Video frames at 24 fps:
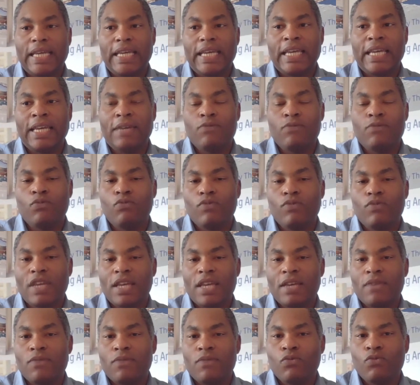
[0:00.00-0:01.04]
it
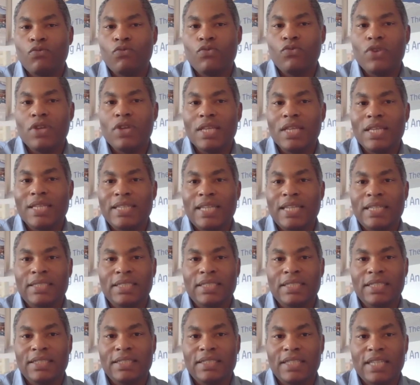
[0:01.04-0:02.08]
really
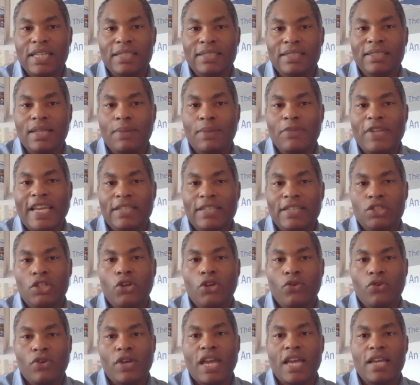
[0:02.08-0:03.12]
doesn't exist. Somebody has to
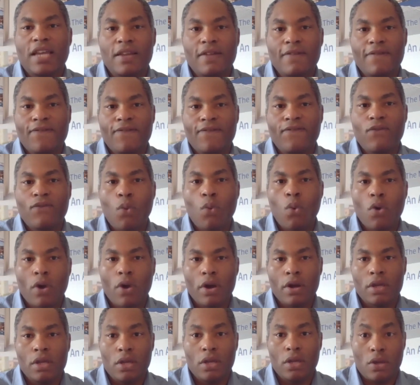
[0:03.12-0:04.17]
create it
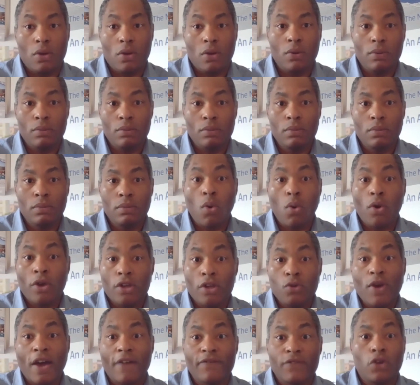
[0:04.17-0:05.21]
for you, or
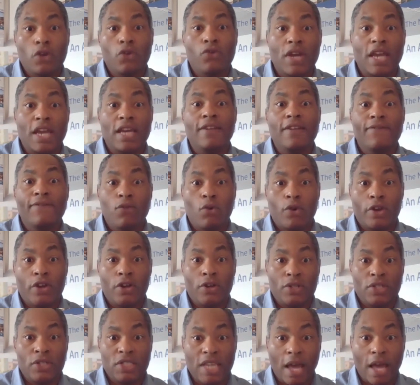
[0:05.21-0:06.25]
you have to create it for
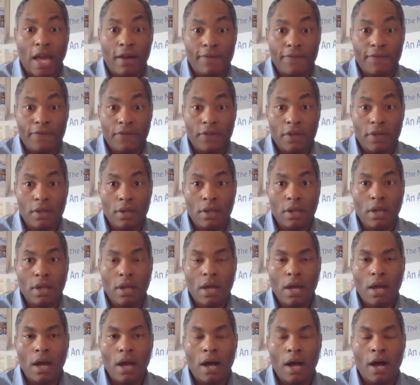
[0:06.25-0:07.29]
yourself.
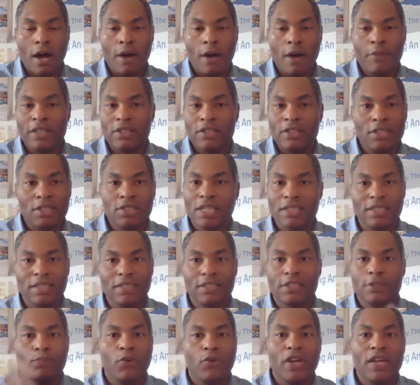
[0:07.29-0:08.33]
It just doesn't
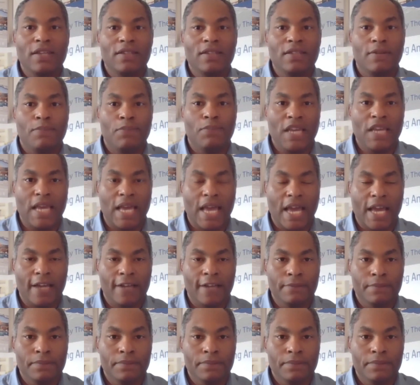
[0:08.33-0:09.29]
spring into being.